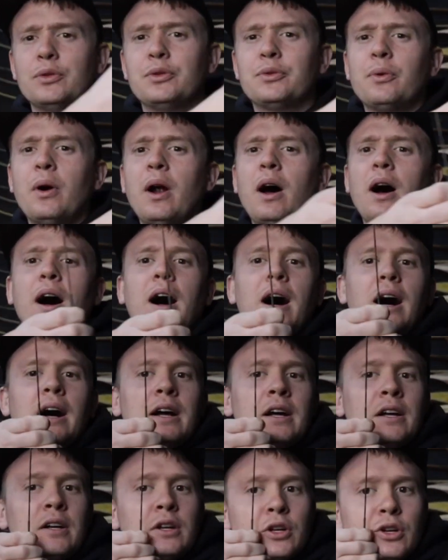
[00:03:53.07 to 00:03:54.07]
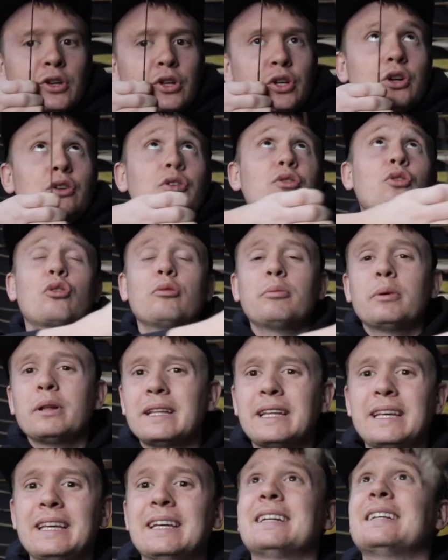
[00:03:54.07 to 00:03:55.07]
draw, you're
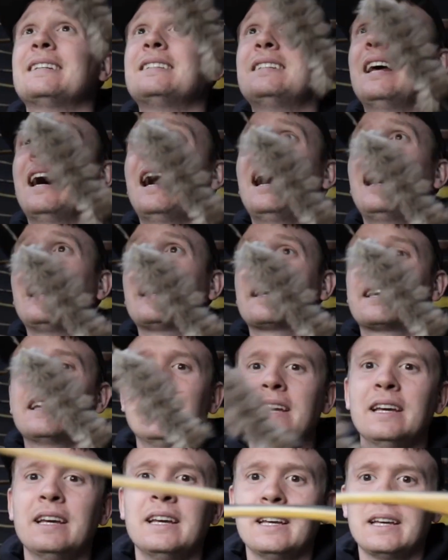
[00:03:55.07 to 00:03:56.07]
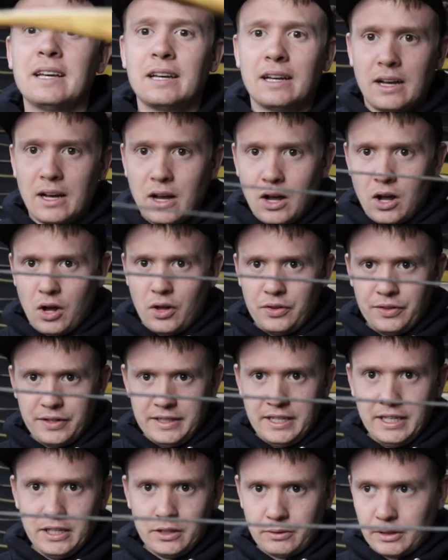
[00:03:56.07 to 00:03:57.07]
normally gonna tock on the
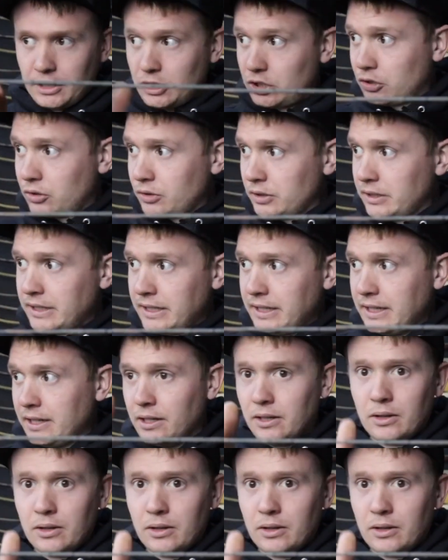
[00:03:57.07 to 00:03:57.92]
tillering tree